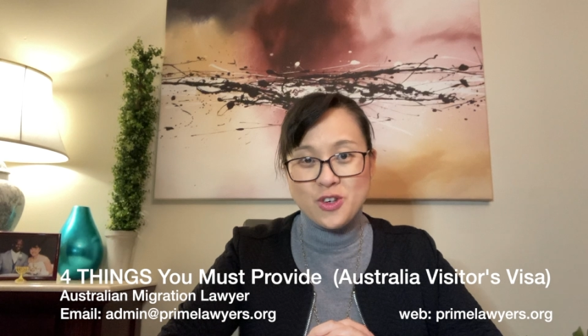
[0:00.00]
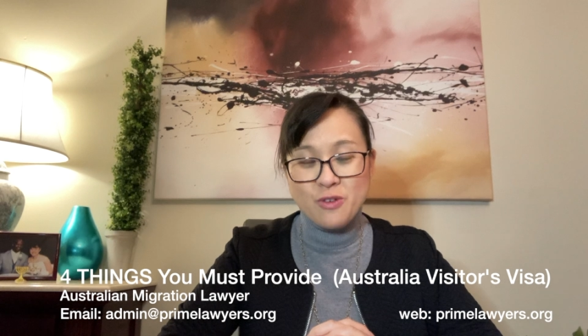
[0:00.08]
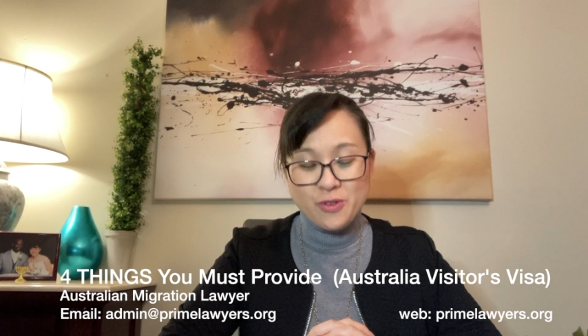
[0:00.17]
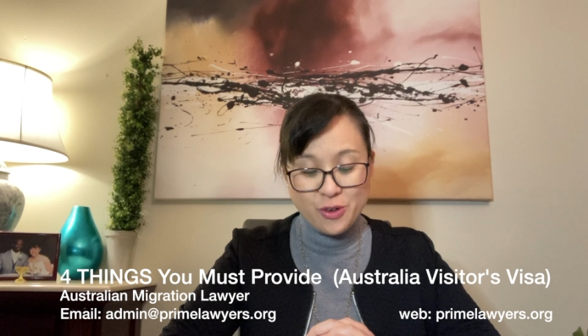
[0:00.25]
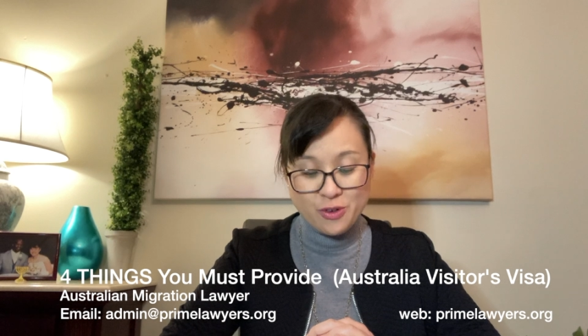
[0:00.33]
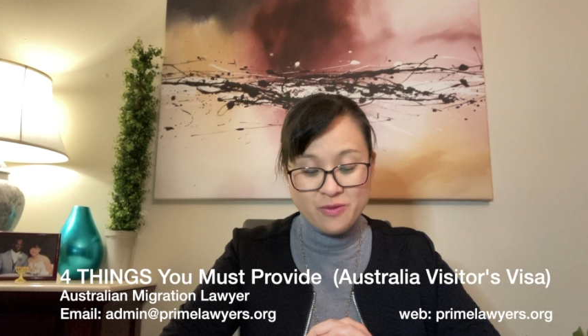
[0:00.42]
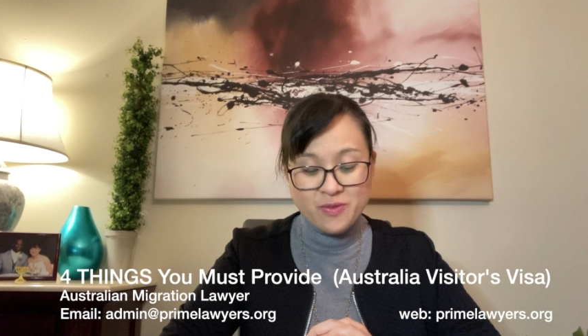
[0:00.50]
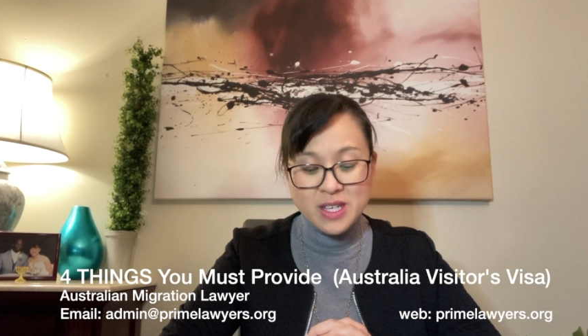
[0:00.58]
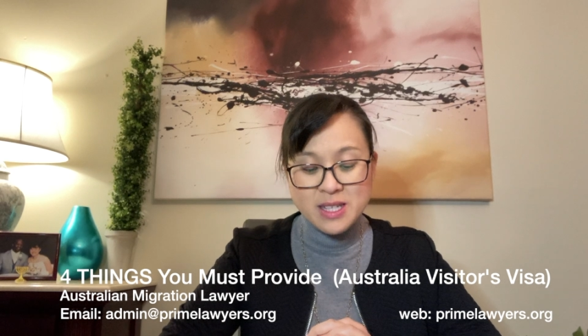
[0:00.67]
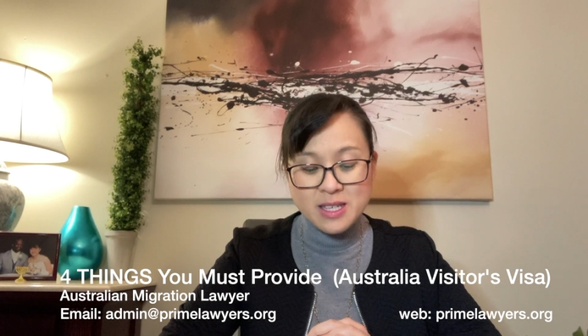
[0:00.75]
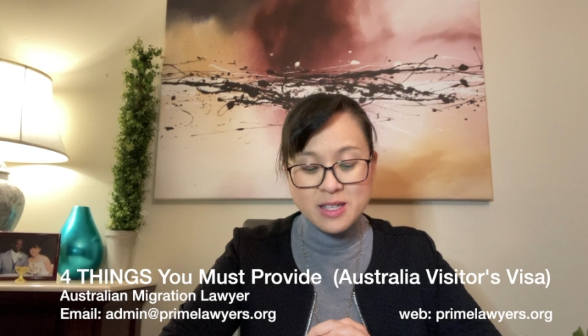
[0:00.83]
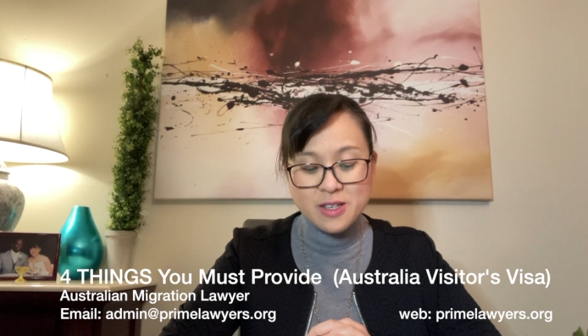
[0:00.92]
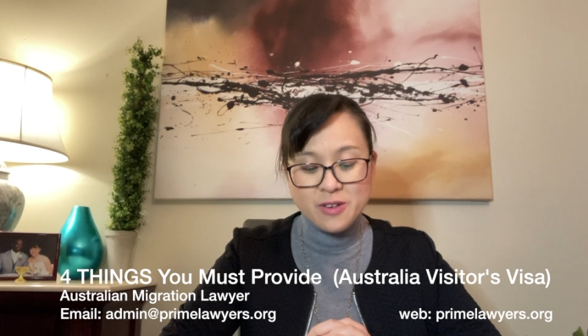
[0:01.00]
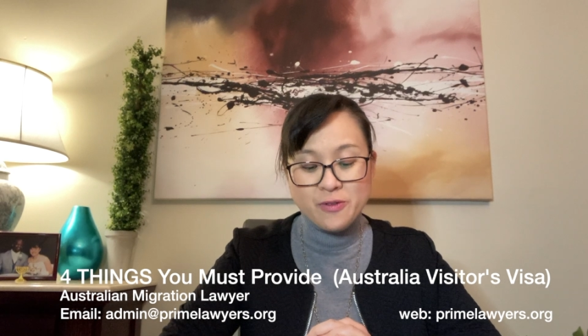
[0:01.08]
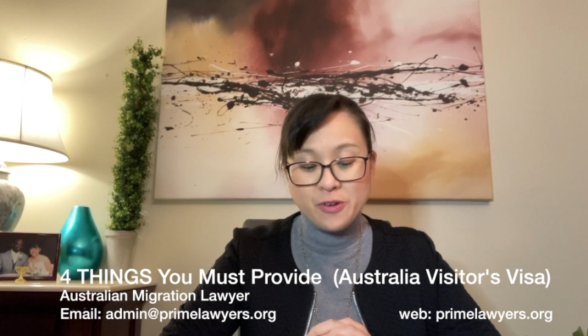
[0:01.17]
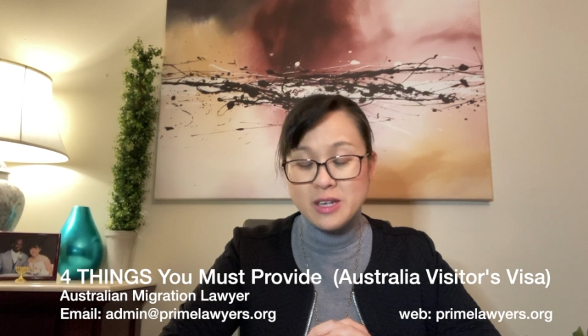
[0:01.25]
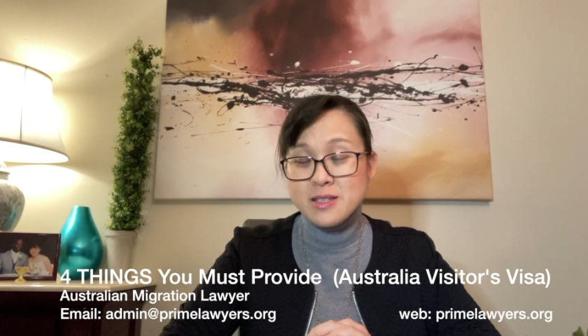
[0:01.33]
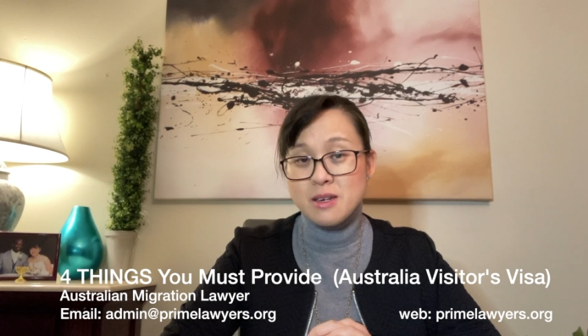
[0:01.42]
of your visit.
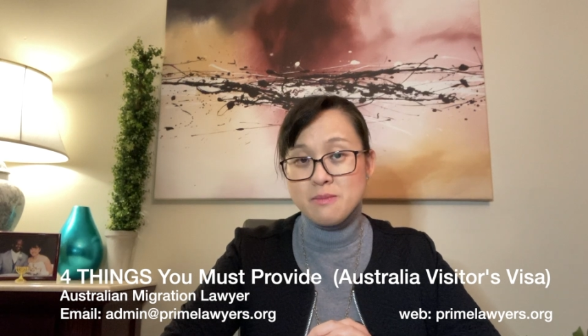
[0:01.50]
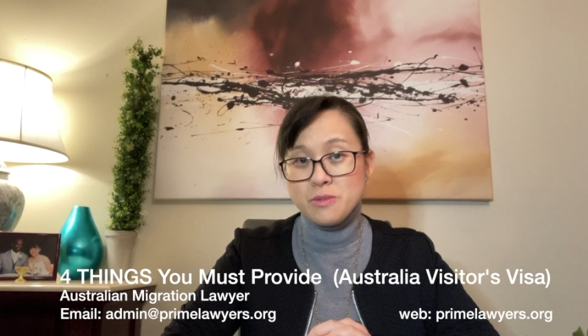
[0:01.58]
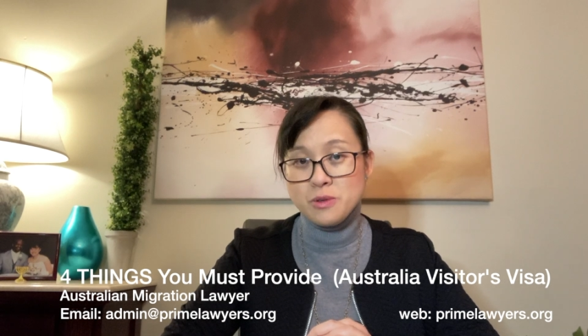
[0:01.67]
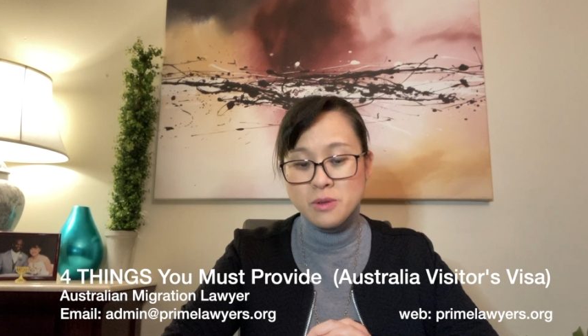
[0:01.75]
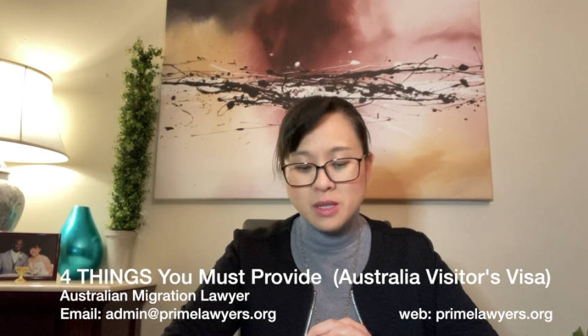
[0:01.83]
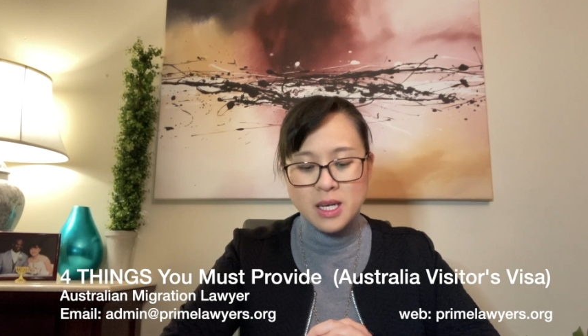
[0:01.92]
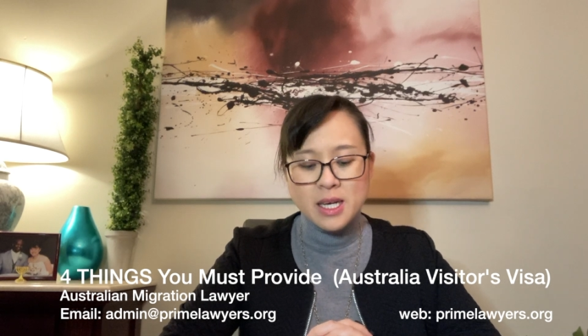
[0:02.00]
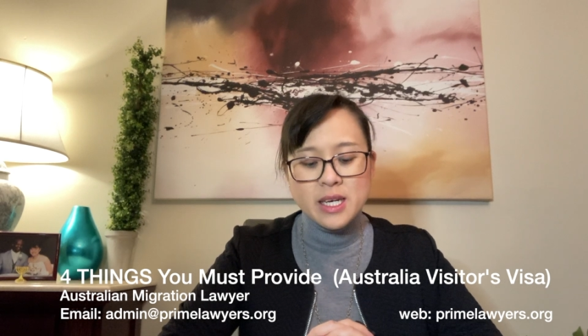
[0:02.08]
For example,